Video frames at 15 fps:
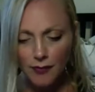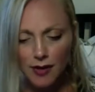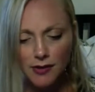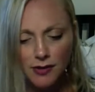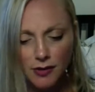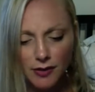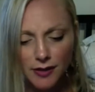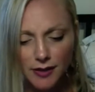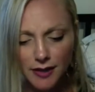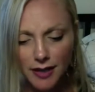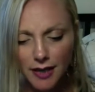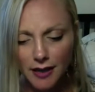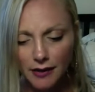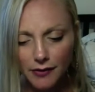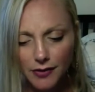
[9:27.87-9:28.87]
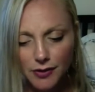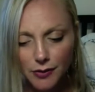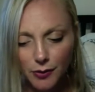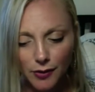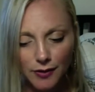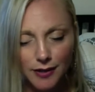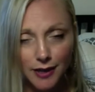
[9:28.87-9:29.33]
So this King of
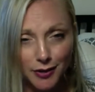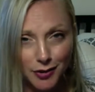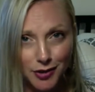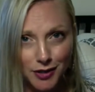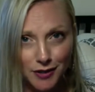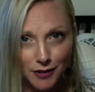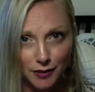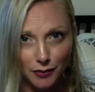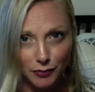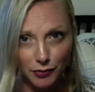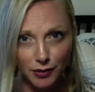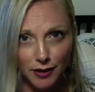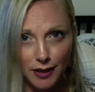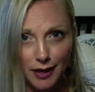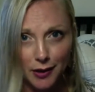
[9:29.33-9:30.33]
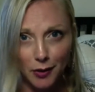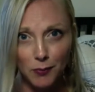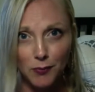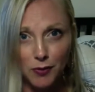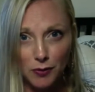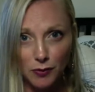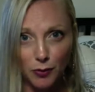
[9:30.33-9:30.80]
Swords energy is going to really
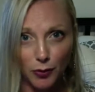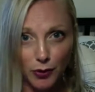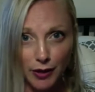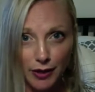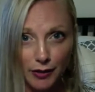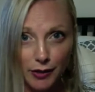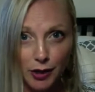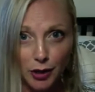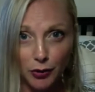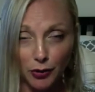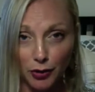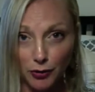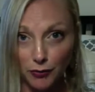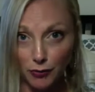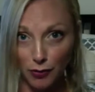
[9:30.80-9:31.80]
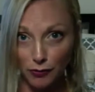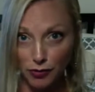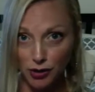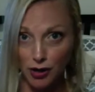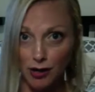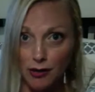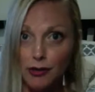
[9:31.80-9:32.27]
help you clear your throat
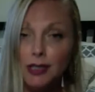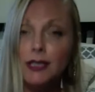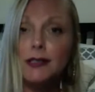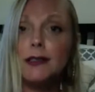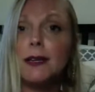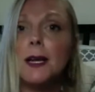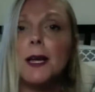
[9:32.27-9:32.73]
chakra